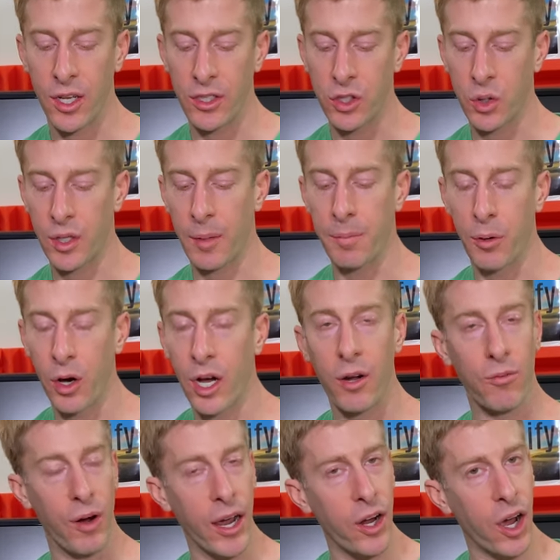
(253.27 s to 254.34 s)
And so they put
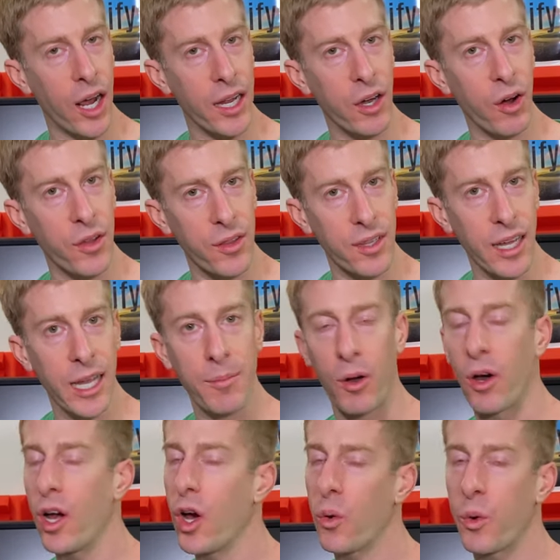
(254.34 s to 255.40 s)
right on here on the
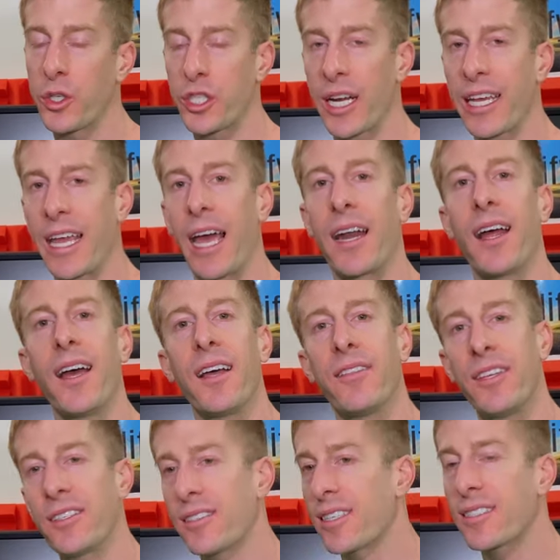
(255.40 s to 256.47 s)
label, which again,
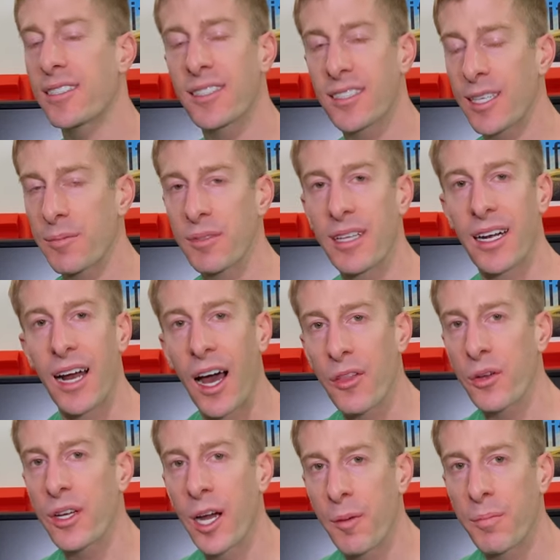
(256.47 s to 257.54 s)
this is something that
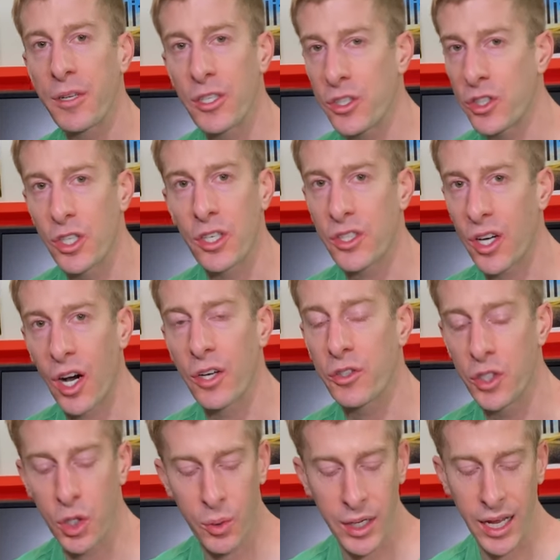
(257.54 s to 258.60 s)
other companies just aren't
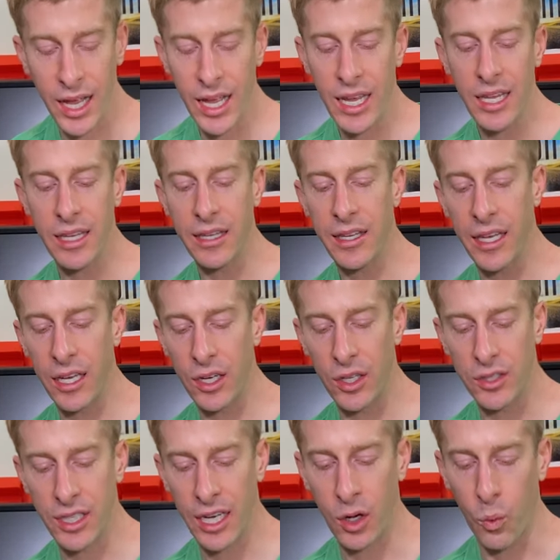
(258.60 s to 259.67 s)
doing,
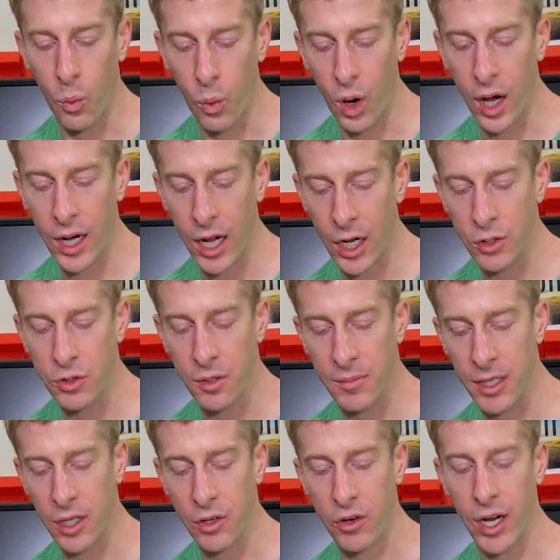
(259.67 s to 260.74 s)
yielding 100
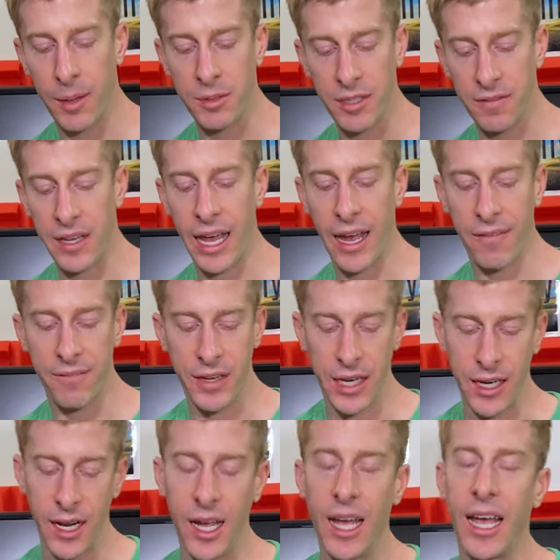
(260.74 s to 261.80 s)
milligrams of caffeine.